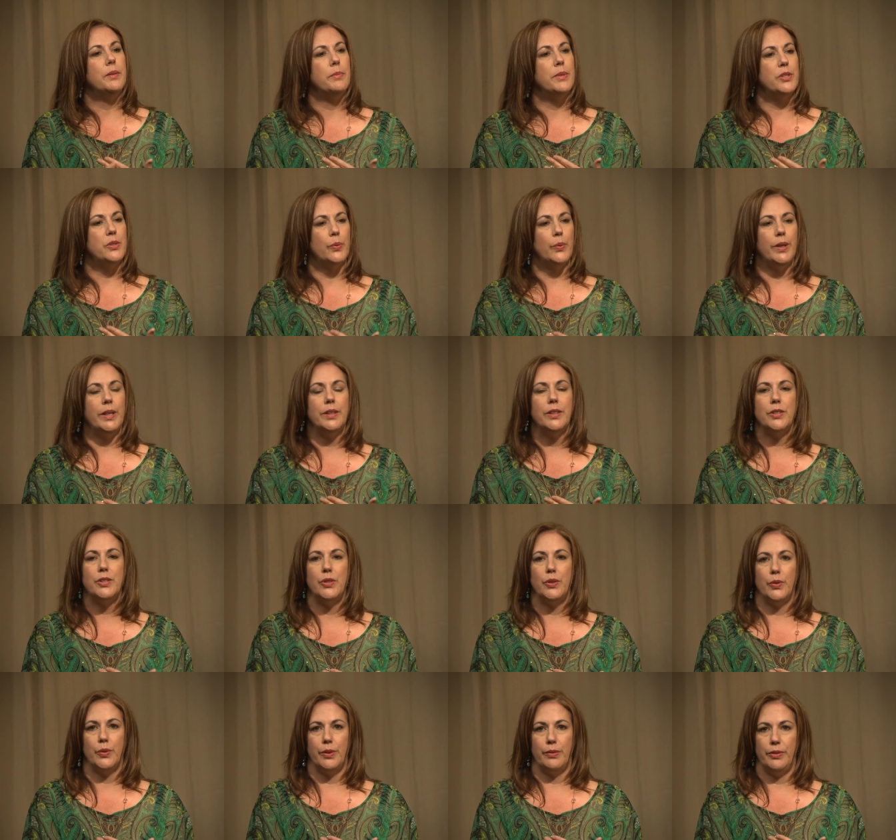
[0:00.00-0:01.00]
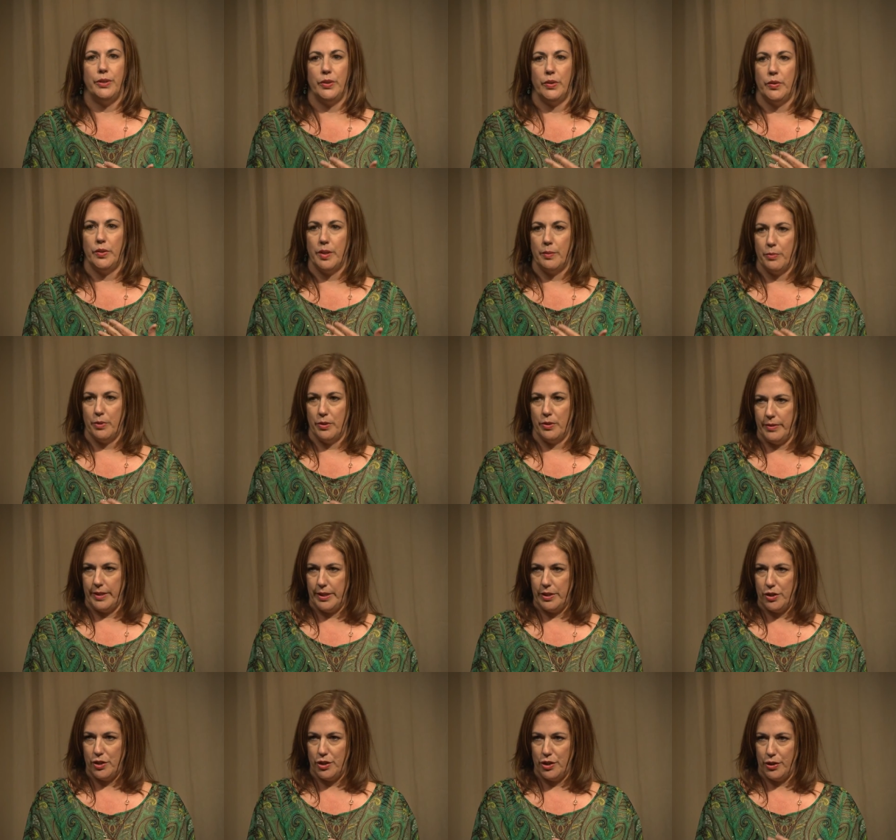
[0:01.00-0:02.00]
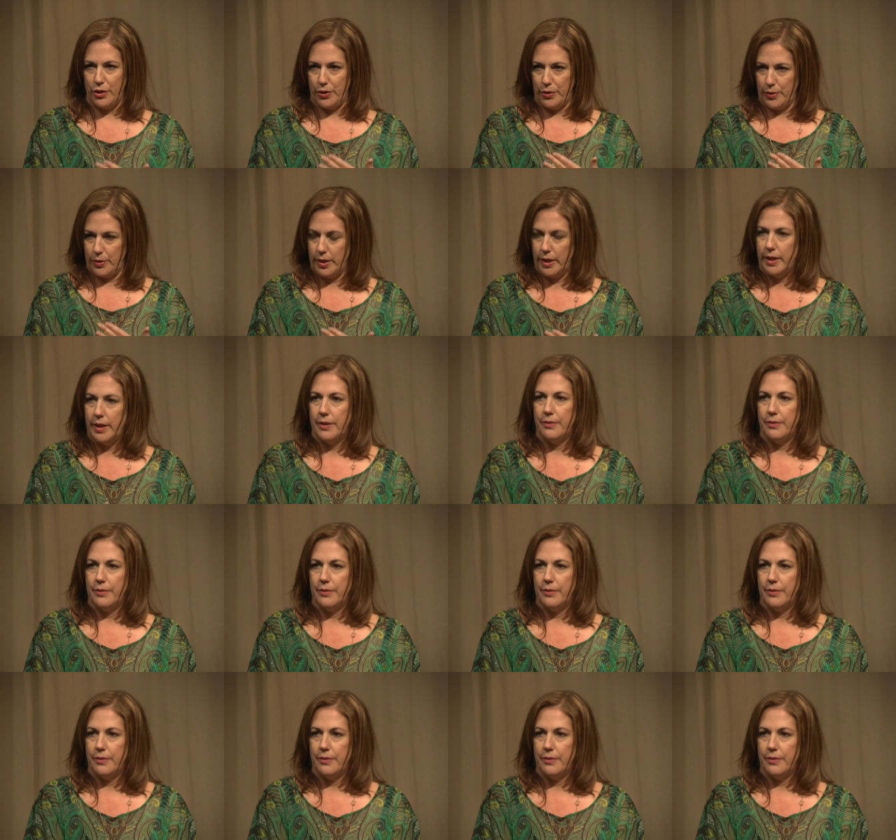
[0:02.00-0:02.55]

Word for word: between the two of you that prevents you